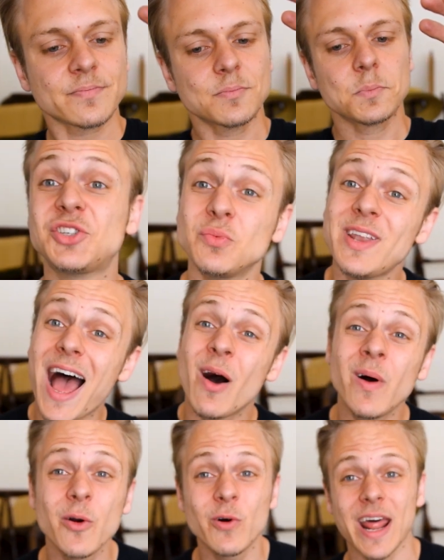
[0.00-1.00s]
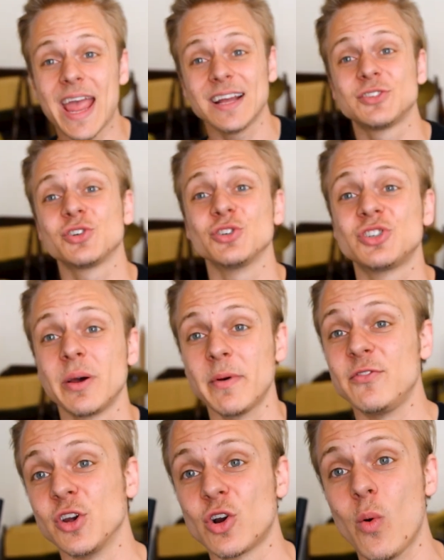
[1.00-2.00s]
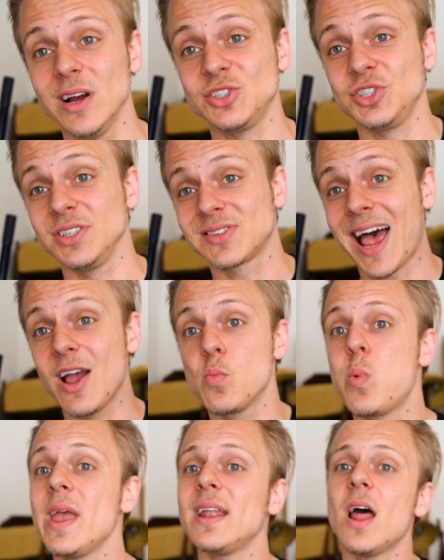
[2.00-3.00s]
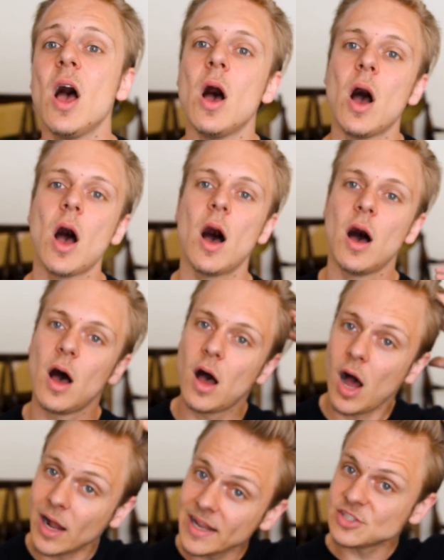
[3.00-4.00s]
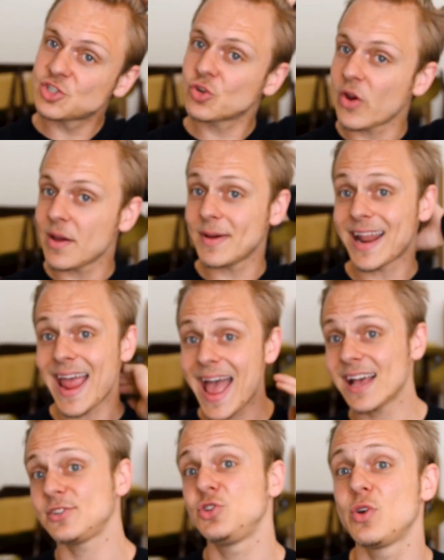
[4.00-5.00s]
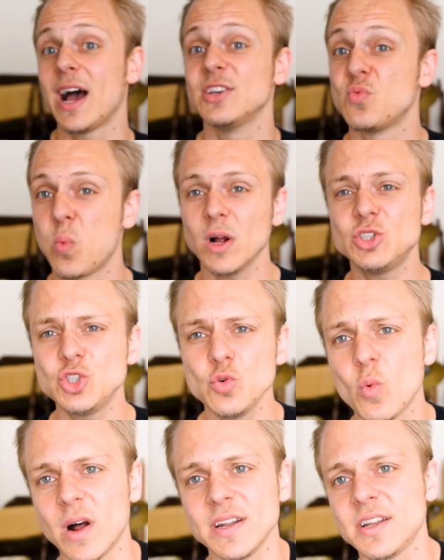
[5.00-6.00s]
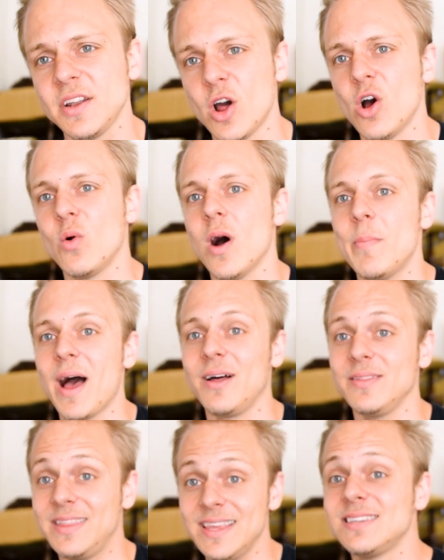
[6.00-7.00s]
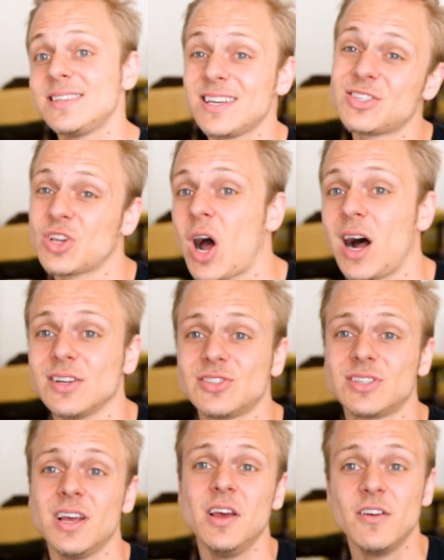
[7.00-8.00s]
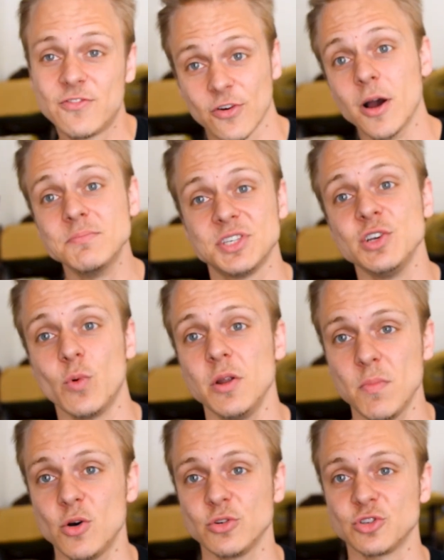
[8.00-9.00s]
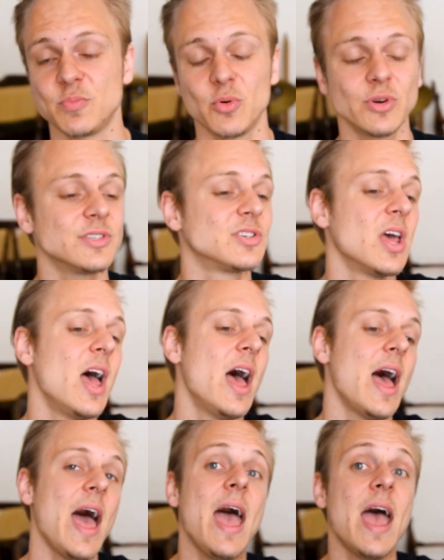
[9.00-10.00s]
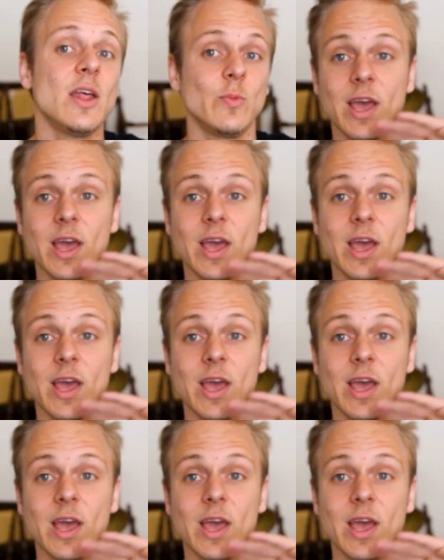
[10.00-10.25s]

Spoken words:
So now I want to answer some of your questions. I went on Instagram and I asked you guys what you wanted to know about this exhaust from Z1 Motorsports. And we